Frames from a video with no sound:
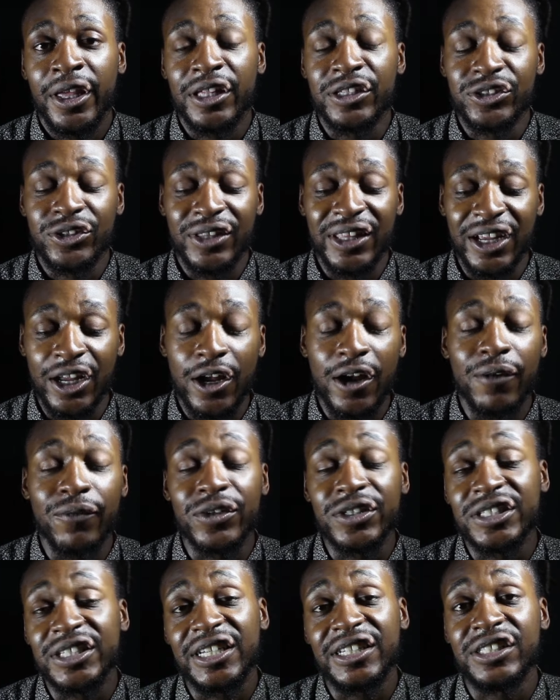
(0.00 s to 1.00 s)
And so that
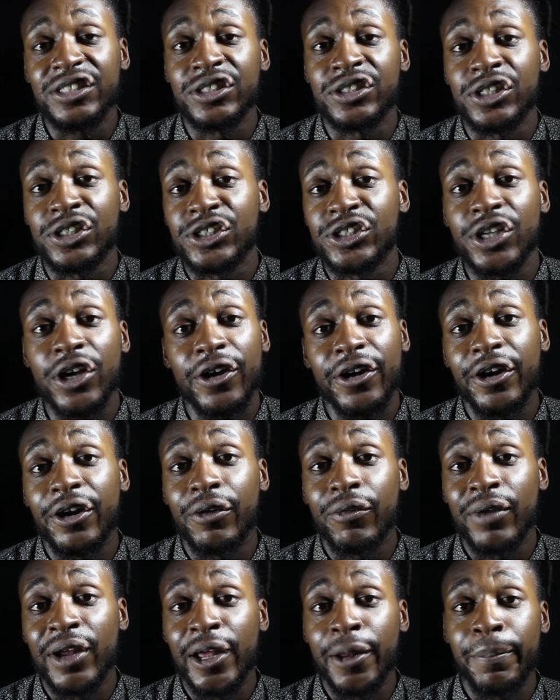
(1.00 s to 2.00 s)
conversations are
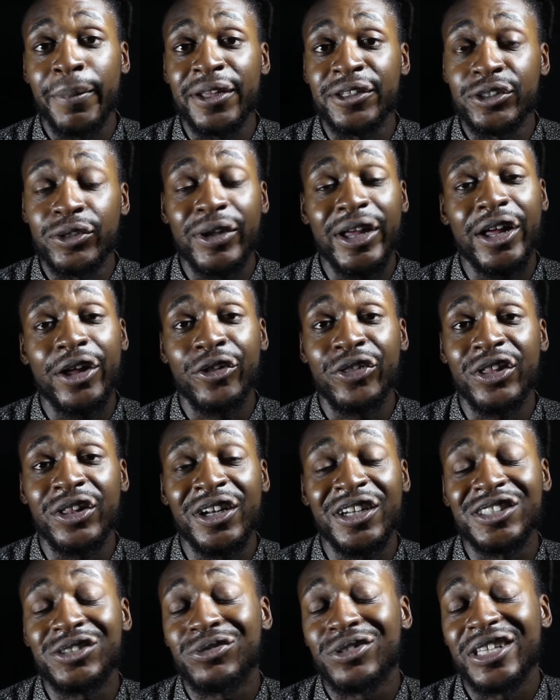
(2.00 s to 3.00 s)
started around mental health
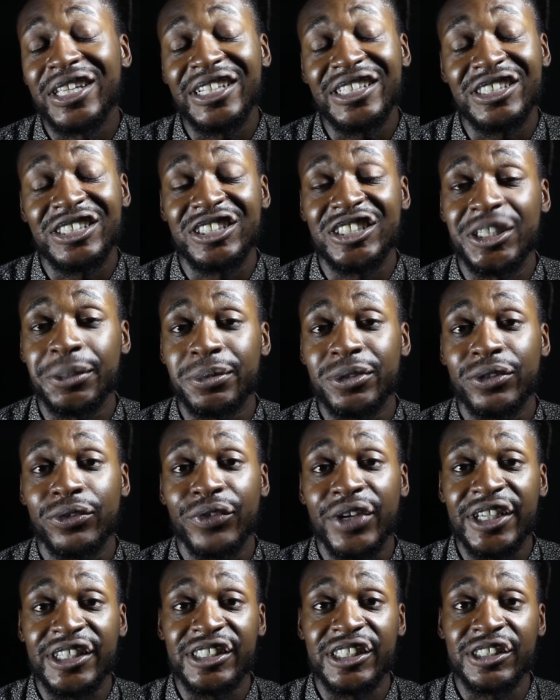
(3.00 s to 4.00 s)
and its relationship to
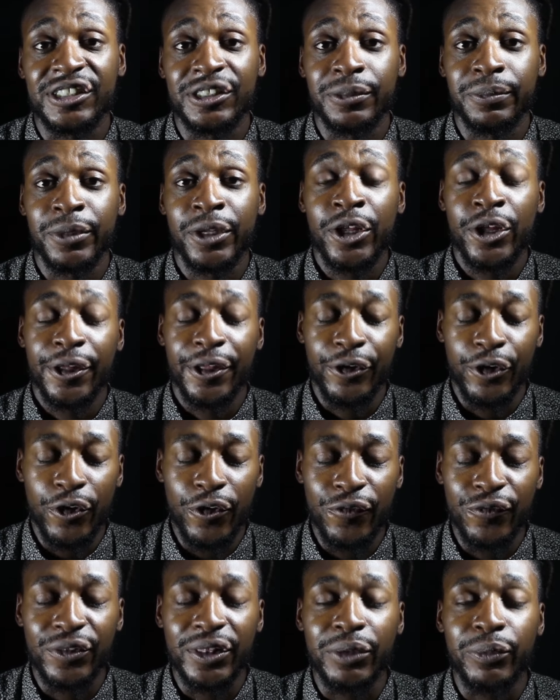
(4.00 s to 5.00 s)
racism. And
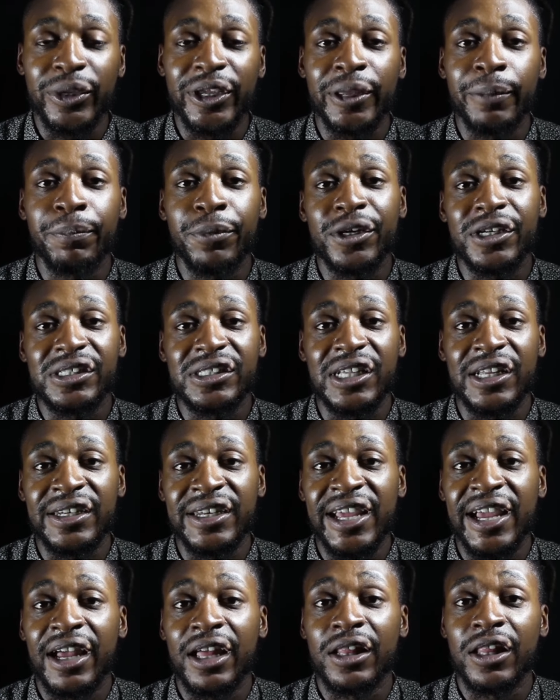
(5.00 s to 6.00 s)
hopefully we can push
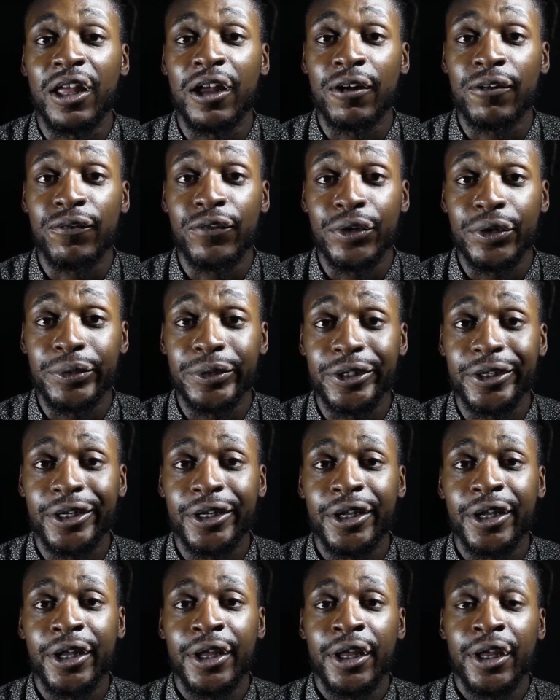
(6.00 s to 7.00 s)
that dialogue forward.
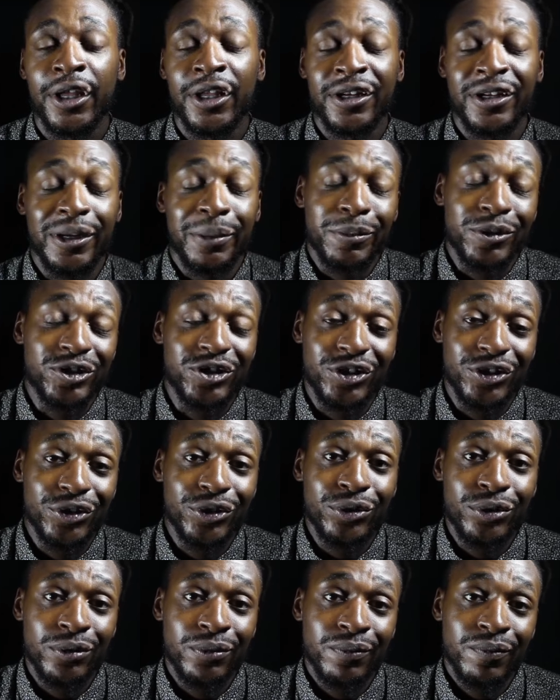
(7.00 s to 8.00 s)
Number
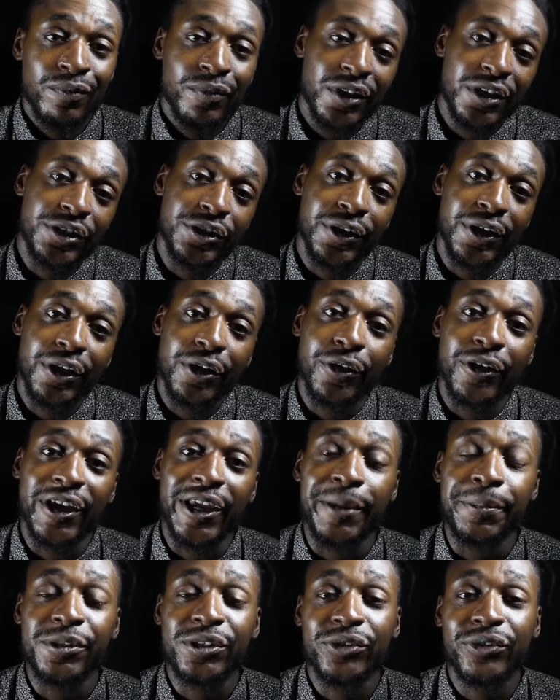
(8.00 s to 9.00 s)
two is you can go to
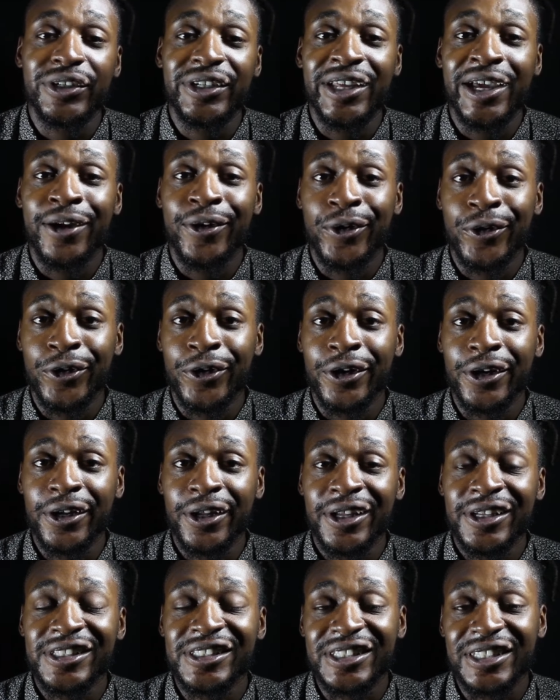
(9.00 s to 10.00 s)

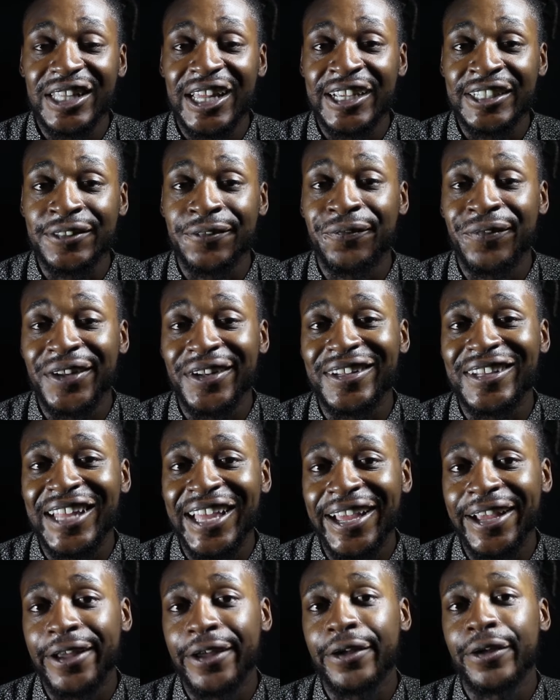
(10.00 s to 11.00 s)
hipstory.org slash
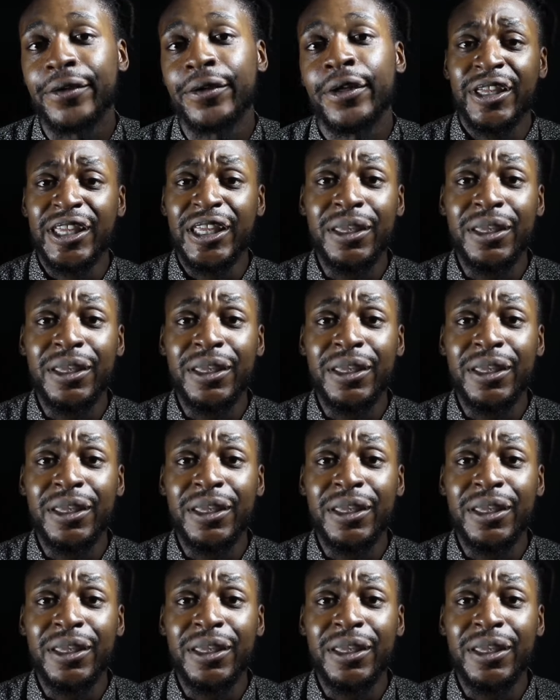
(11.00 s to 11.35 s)
vitiligo.